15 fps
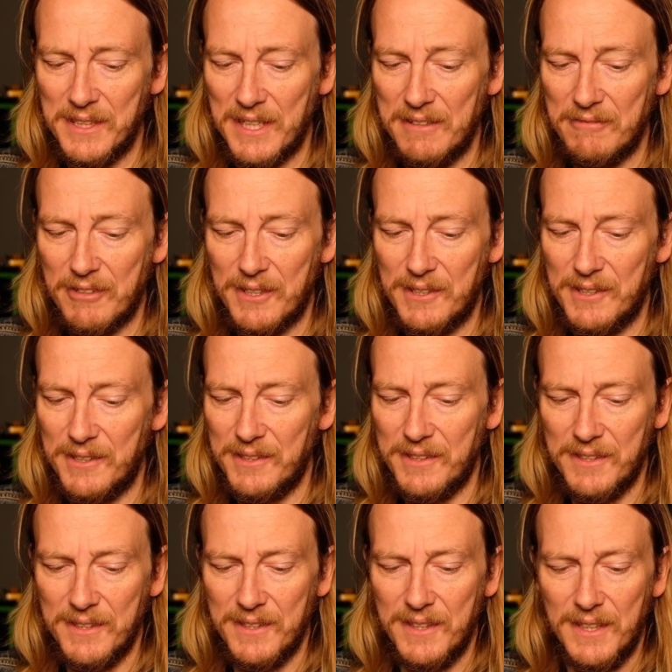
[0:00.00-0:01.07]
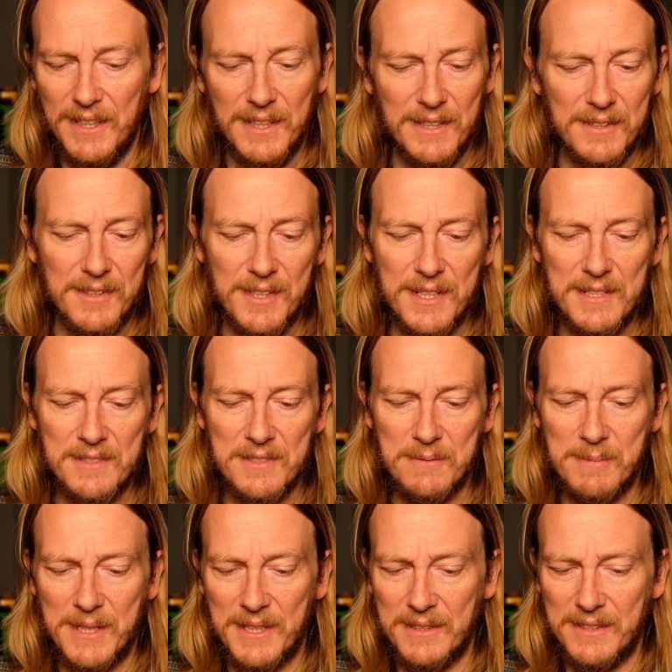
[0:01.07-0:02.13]
I've heard things
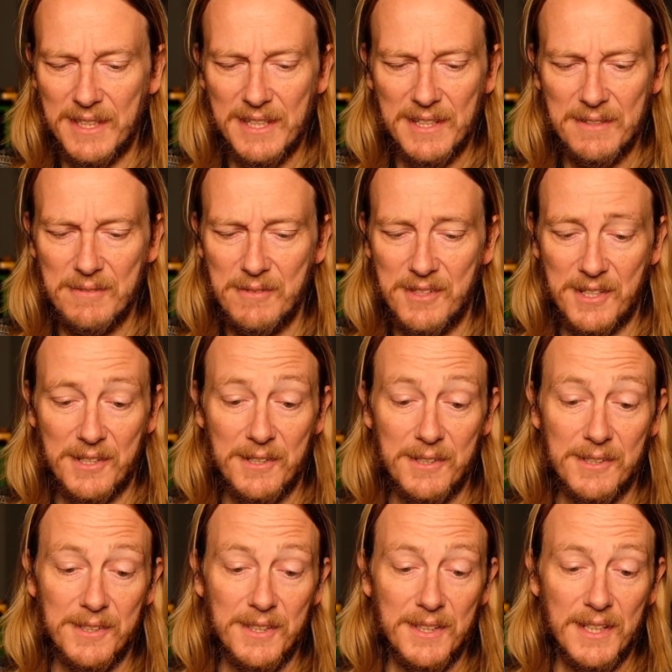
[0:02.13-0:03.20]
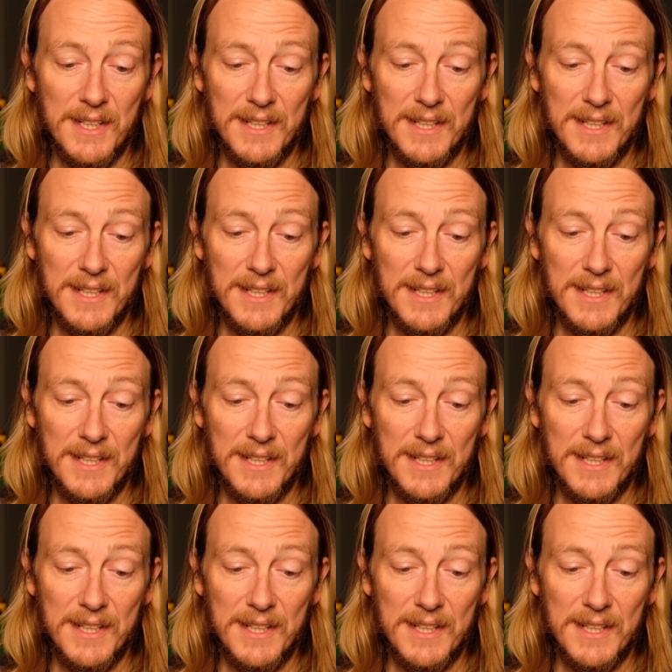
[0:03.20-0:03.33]
about their